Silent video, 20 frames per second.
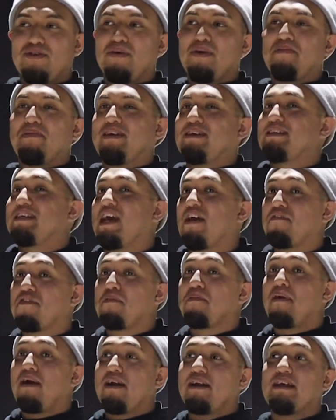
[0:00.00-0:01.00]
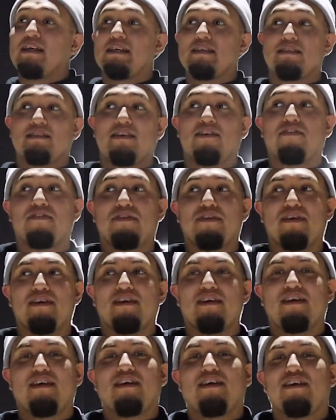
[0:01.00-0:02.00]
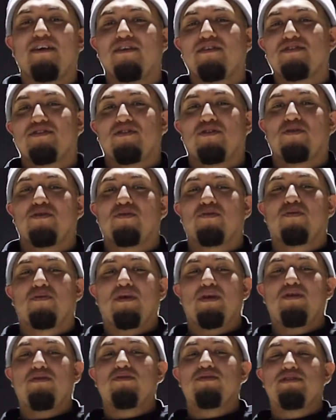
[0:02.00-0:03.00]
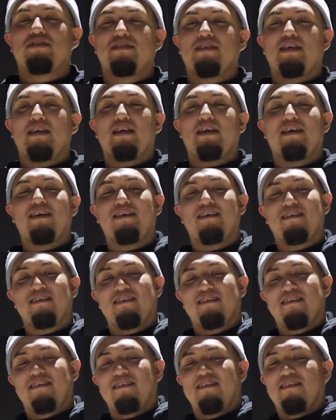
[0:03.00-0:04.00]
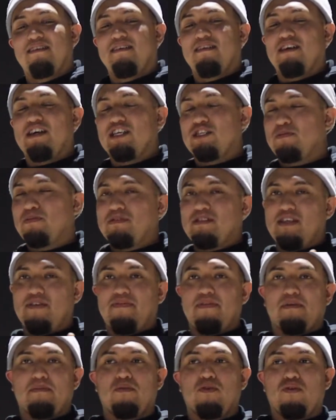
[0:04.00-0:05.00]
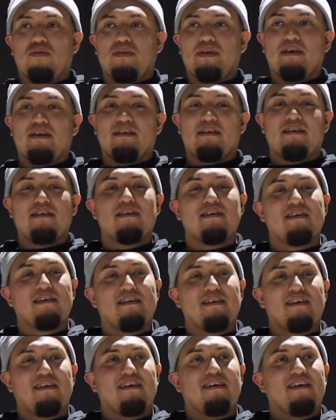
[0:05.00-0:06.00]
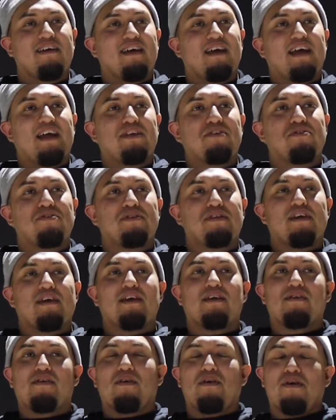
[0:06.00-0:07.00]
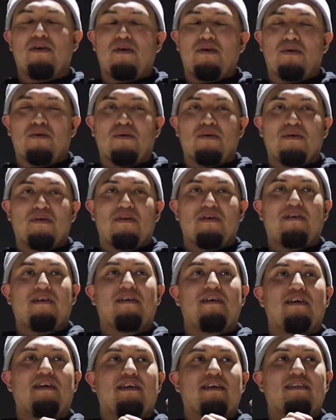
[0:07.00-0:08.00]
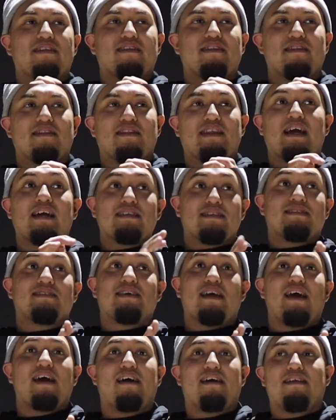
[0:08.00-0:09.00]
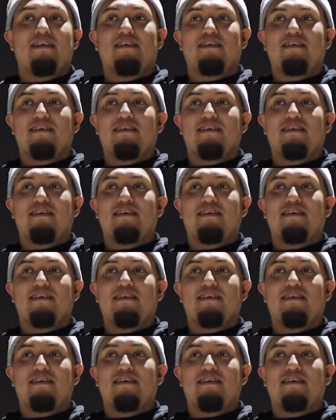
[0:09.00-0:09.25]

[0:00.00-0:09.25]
no way because everybody is different. So when you see a specific movie and you think, oh, that's sad.